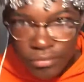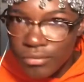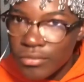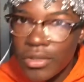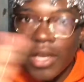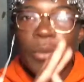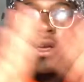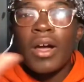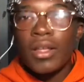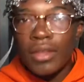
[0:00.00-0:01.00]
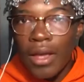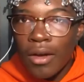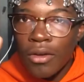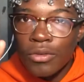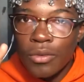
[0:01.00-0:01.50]
now that we got that
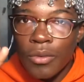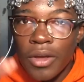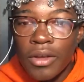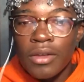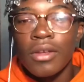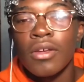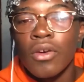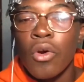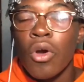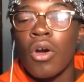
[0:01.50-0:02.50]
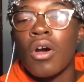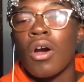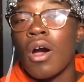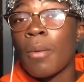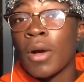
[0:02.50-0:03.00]
out the way,
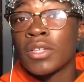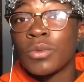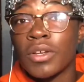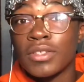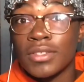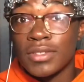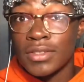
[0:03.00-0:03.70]
I just wanted to